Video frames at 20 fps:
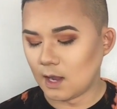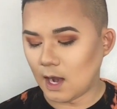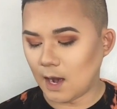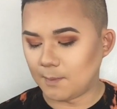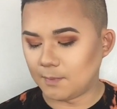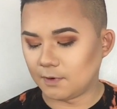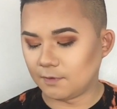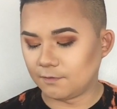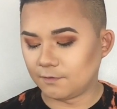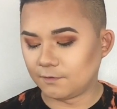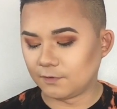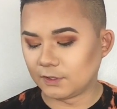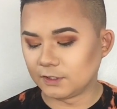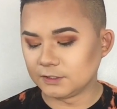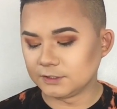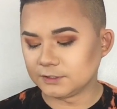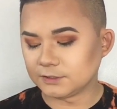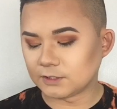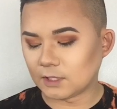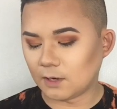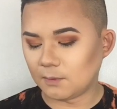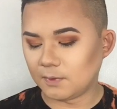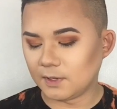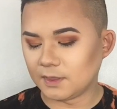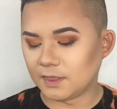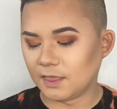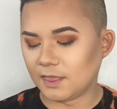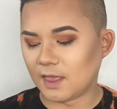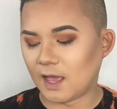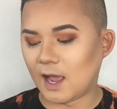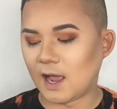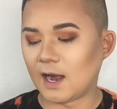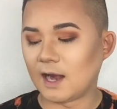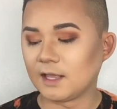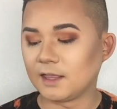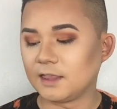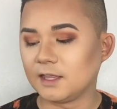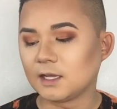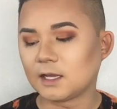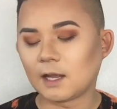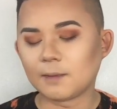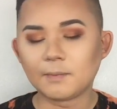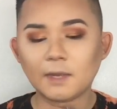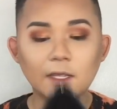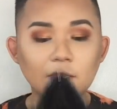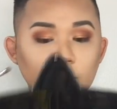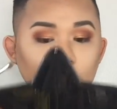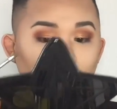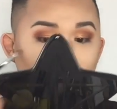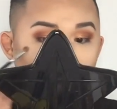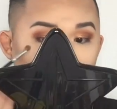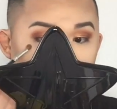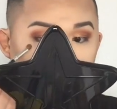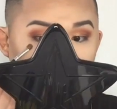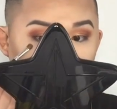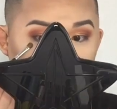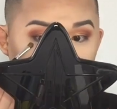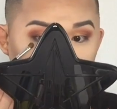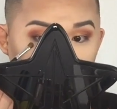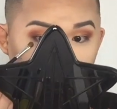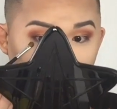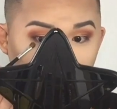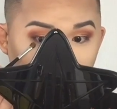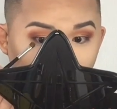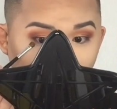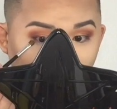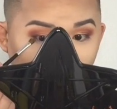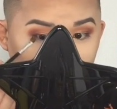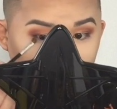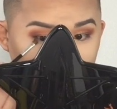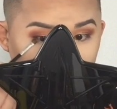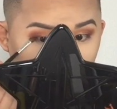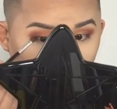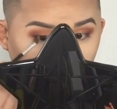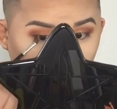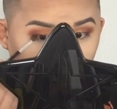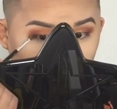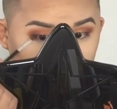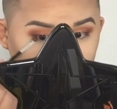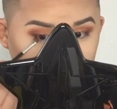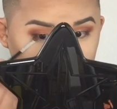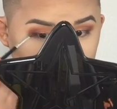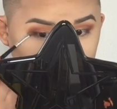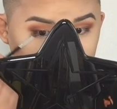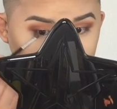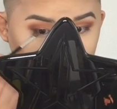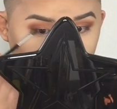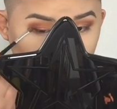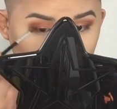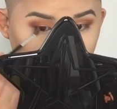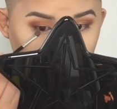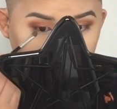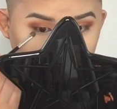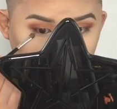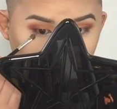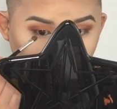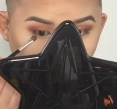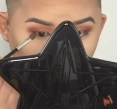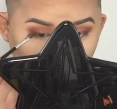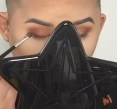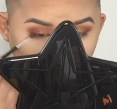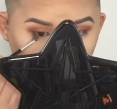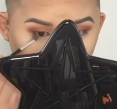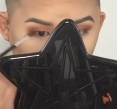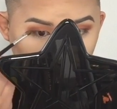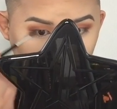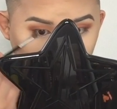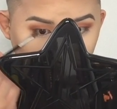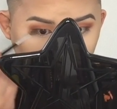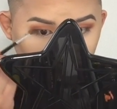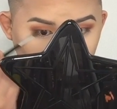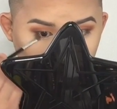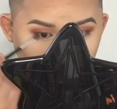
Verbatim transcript: I'm going to first start with that. I think I might use that burnt orangey shade as well.